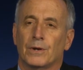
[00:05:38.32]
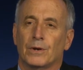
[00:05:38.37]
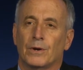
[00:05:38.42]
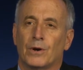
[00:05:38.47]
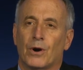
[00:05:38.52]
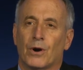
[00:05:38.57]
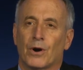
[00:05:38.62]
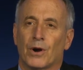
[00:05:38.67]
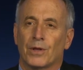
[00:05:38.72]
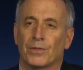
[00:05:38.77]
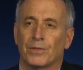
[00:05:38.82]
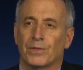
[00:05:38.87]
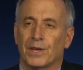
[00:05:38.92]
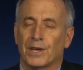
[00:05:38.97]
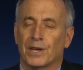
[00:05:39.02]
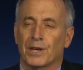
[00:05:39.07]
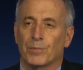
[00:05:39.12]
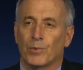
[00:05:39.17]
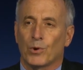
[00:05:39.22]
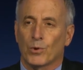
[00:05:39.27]
our
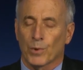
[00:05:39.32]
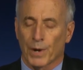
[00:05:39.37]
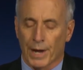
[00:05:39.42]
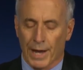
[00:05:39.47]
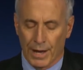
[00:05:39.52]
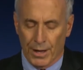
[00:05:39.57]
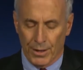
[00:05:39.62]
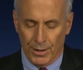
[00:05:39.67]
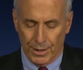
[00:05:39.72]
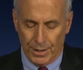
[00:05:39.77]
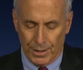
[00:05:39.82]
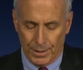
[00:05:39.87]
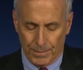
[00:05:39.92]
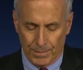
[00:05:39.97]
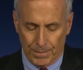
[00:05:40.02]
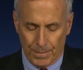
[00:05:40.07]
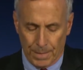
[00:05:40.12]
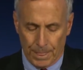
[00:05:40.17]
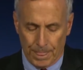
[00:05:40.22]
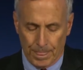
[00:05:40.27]
unthinkable reality.
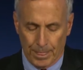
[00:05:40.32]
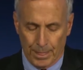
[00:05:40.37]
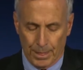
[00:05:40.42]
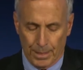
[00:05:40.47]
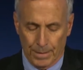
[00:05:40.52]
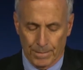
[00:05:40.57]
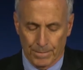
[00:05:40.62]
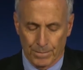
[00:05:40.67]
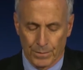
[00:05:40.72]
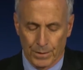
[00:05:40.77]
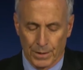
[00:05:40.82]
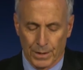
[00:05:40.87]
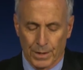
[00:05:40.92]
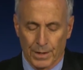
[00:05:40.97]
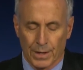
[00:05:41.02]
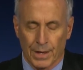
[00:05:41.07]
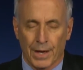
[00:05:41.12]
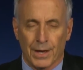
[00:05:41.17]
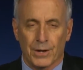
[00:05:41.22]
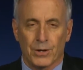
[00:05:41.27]

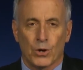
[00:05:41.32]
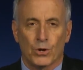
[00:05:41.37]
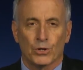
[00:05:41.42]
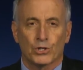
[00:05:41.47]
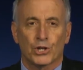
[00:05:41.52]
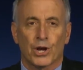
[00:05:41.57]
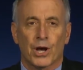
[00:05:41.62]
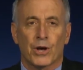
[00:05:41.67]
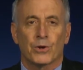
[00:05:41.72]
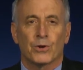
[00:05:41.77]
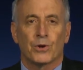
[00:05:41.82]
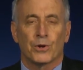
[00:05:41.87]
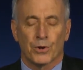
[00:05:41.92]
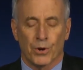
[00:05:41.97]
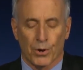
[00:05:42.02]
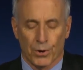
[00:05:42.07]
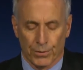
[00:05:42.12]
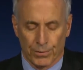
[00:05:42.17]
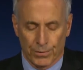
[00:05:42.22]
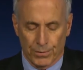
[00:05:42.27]
And no child on
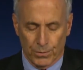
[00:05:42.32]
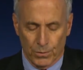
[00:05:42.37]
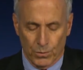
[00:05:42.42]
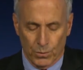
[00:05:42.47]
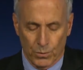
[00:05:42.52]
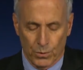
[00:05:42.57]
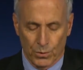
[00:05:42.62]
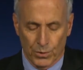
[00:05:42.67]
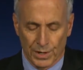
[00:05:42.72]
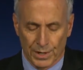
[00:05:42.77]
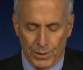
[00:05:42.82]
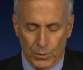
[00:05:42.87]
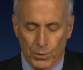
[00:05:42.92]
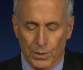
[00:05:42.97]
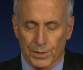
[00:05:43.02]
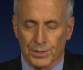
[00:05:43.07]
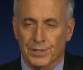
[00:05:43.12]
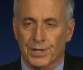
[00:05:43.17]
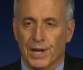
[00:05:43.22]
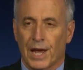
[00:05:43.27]
Earth will
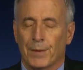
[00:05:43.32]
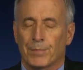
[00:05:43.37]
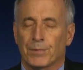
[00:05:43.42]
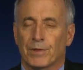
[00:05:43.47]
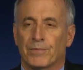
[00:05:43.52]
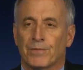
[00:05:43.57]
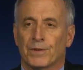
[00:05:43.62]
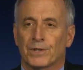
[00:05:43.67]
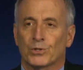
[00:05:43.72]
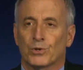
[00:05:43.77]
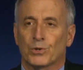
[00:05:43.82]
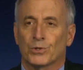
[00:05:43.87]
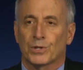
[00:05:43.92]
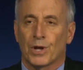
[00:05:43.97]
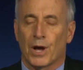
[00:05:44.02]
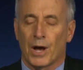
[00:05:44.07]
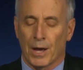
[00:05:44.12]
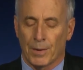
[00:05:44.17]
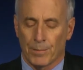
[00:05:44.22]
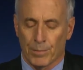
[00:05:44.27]
escape the fiscal
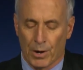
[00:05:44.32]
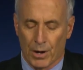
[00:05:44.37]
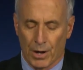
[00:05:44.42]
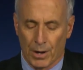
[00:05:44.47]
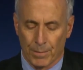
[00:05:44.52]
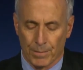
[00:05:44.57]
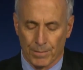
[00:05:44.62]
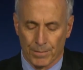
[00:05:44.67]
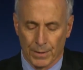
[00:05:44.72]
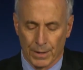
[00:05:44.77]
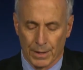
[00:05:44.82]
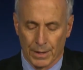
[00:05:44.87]
time bomb